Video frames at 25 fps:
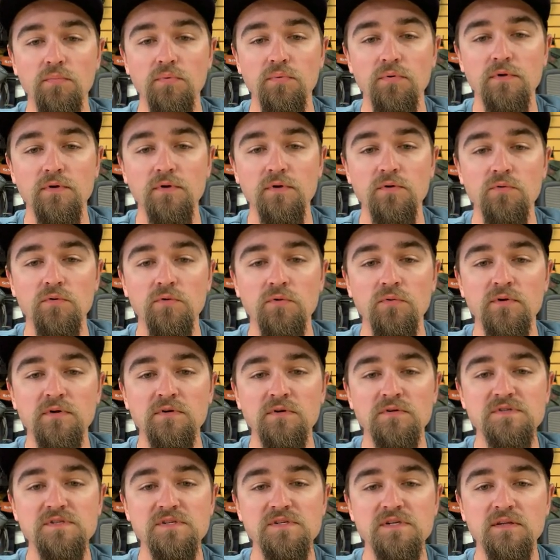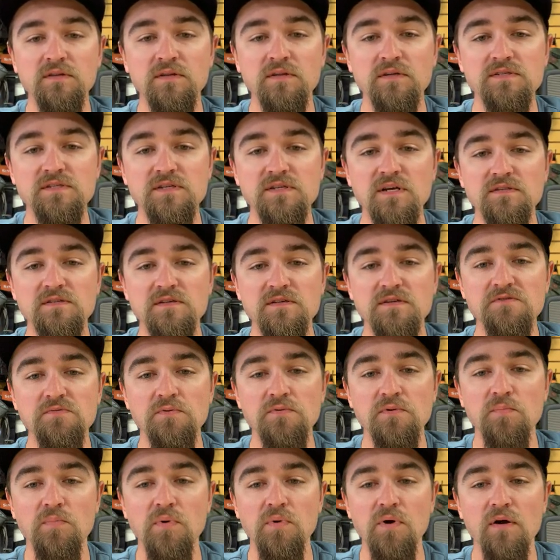Pretty cool reel seat that sets this
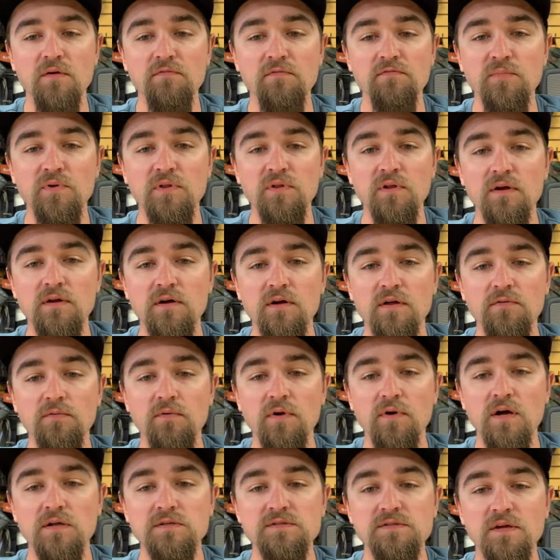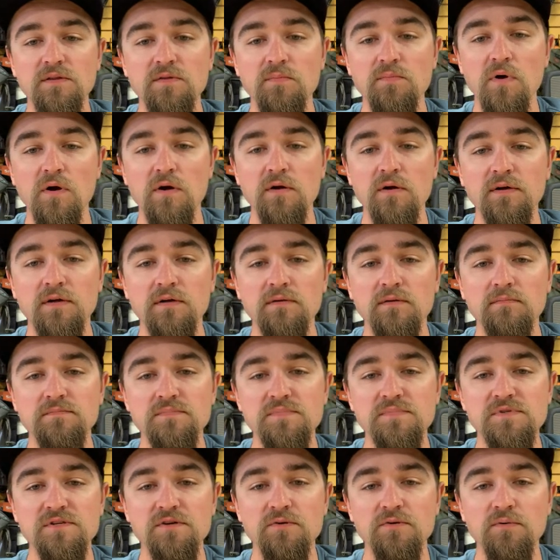one apart from a lot of other rods on the market.
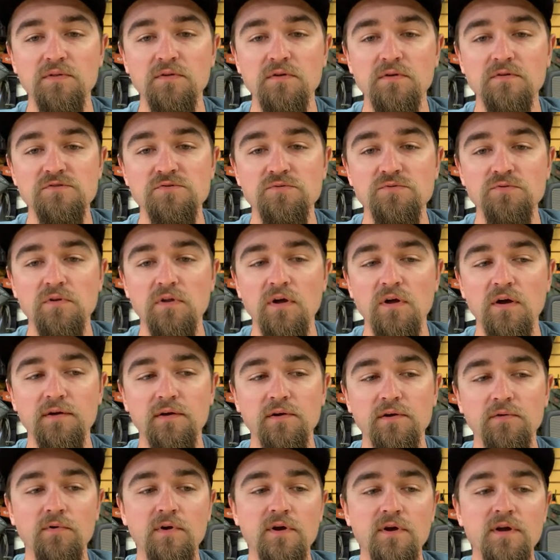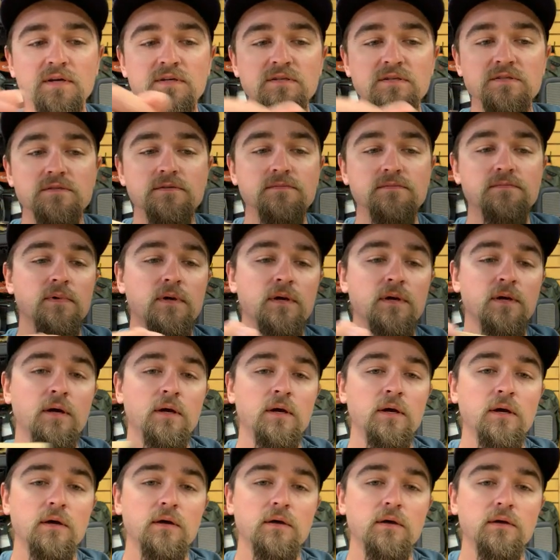Still with those dual locking rings.
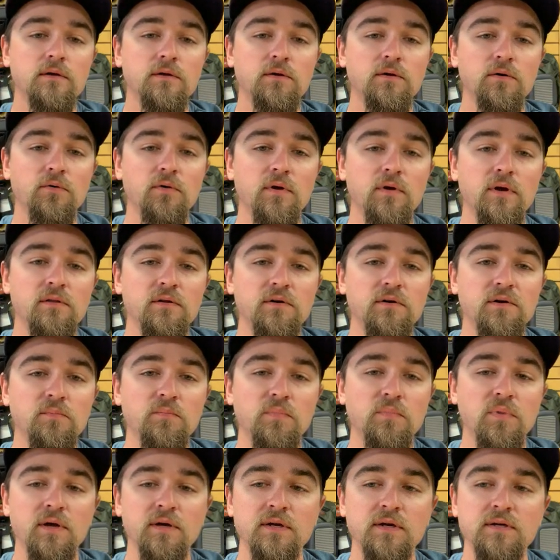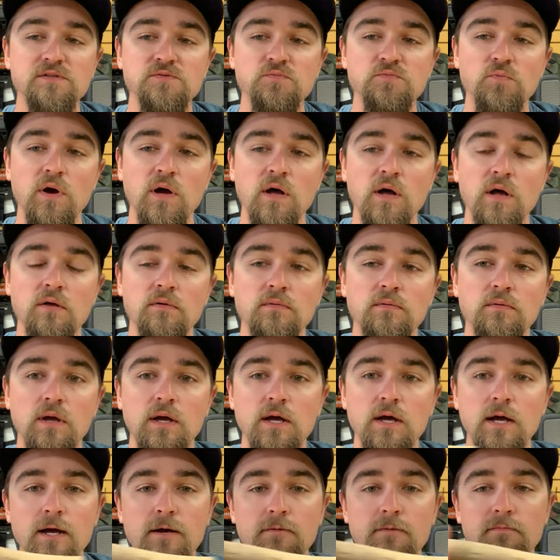Great looking blank as well.
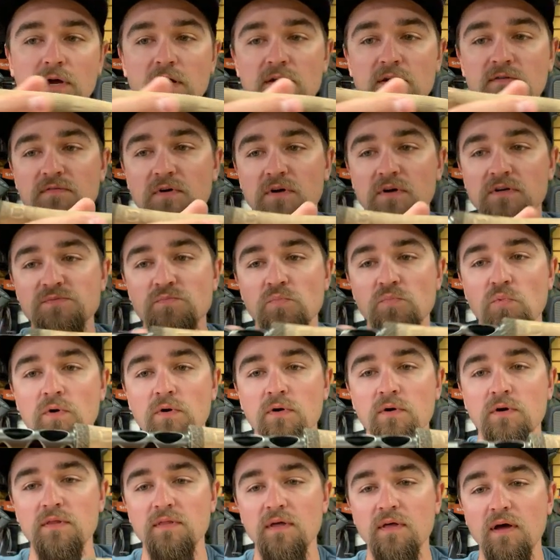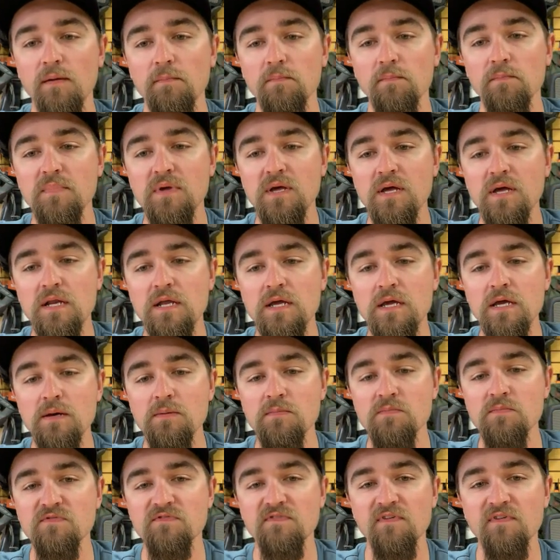Kind of falls more into that
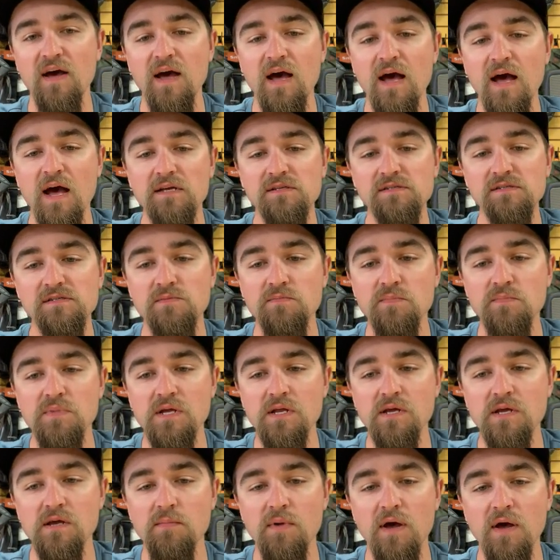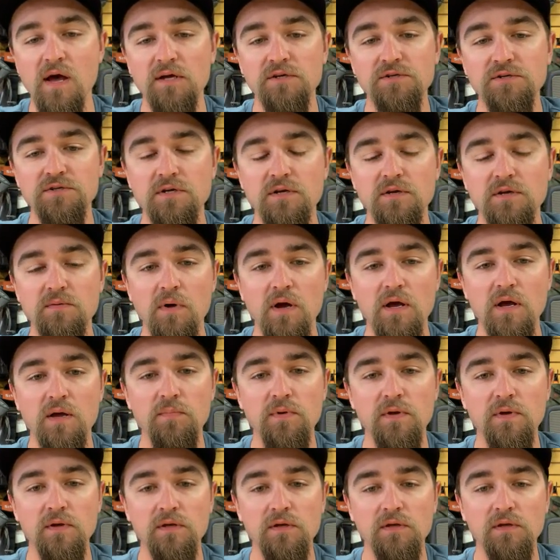medium fast to medium action, in my
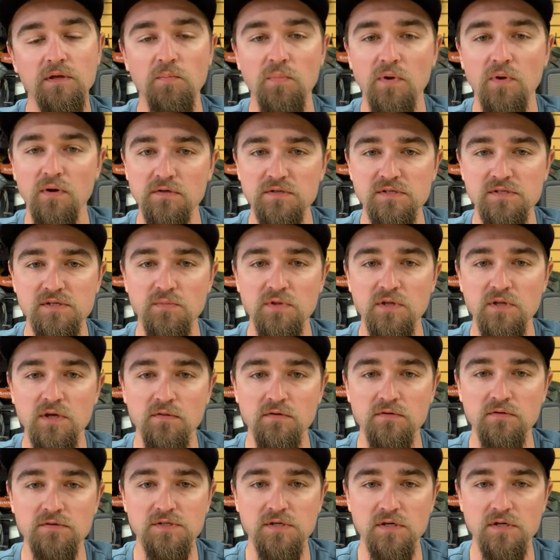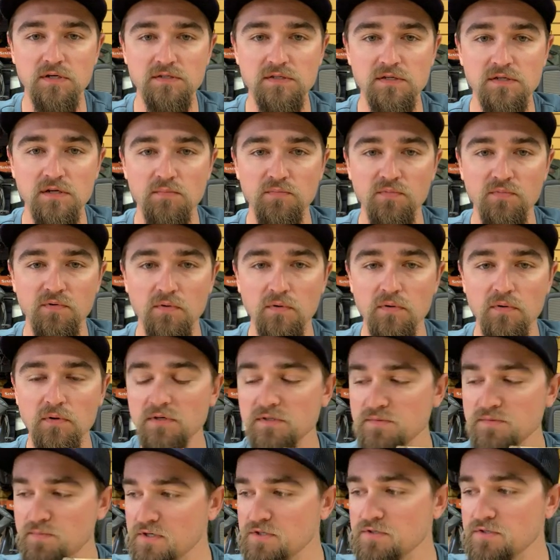opinion, compared to some of the other sticks that I'm throwing,
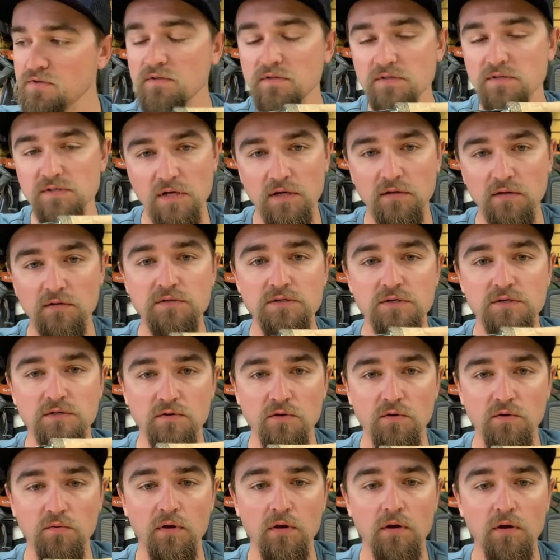especially the Salish and